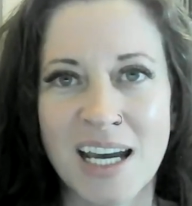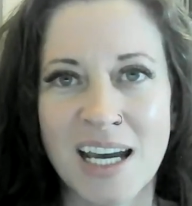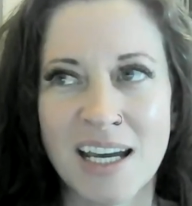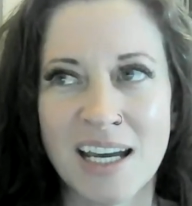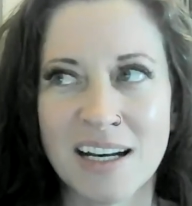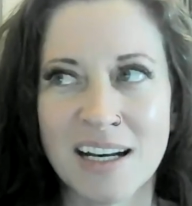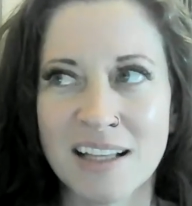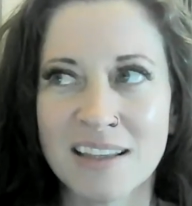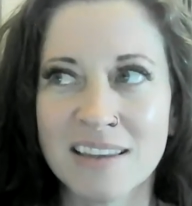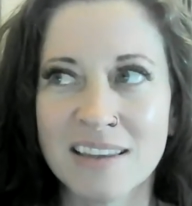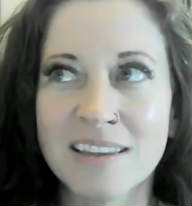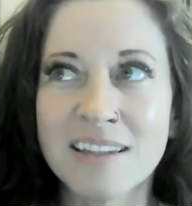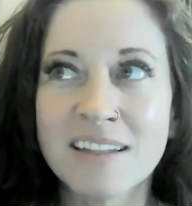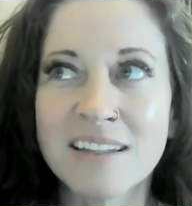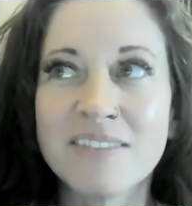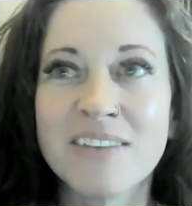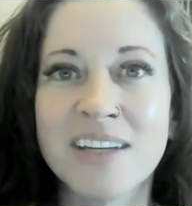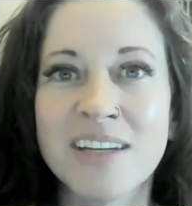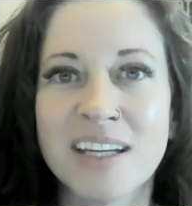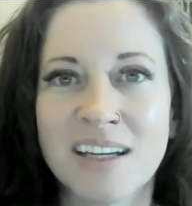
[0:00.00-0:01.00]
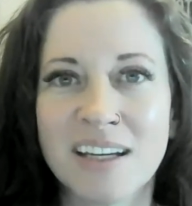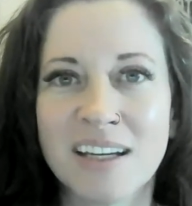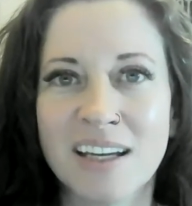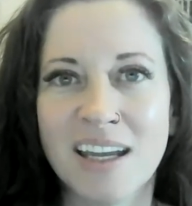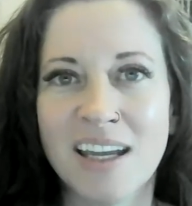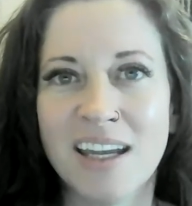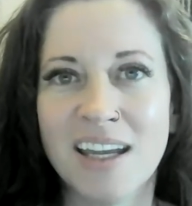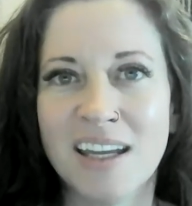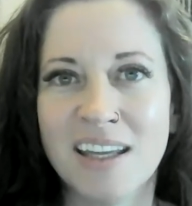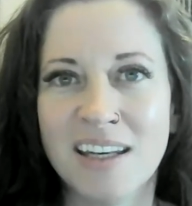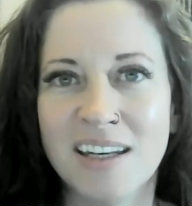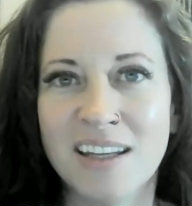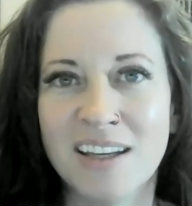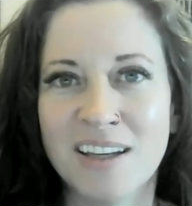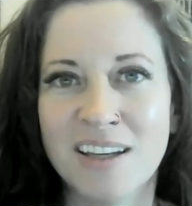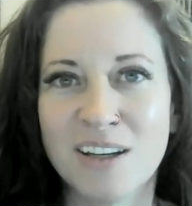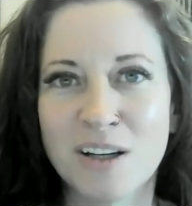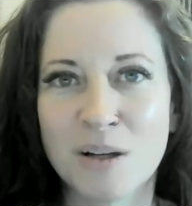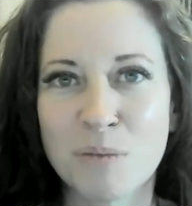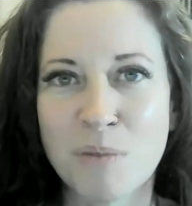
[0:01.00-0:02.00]
and living
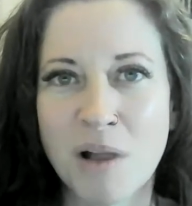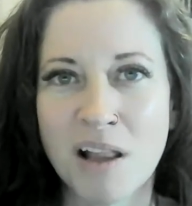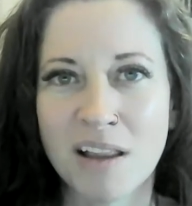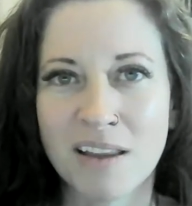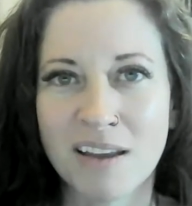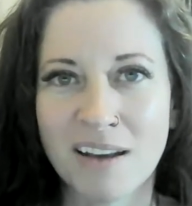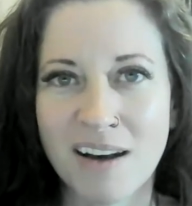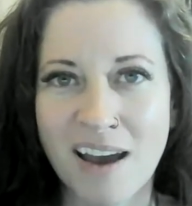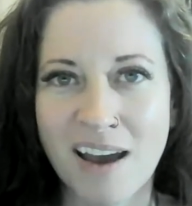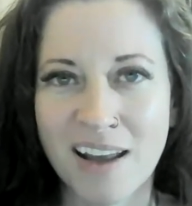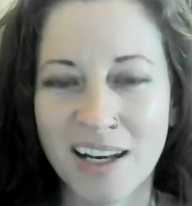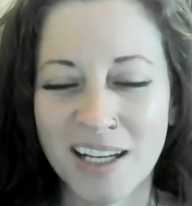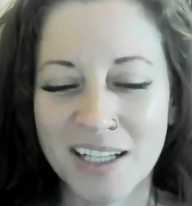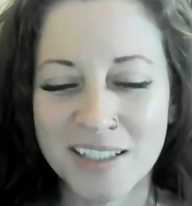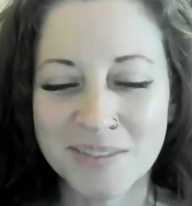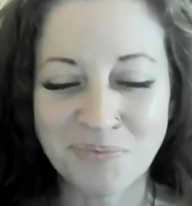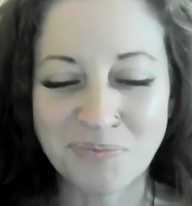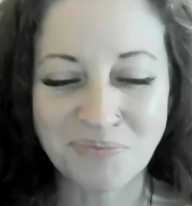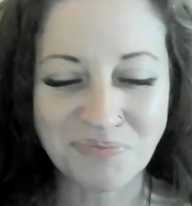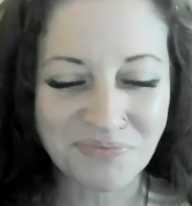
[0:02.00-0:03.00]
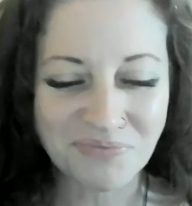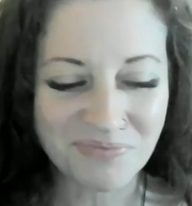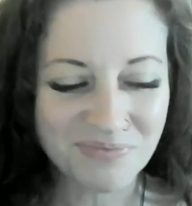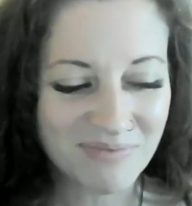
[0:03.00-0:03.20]
in your milk and honey,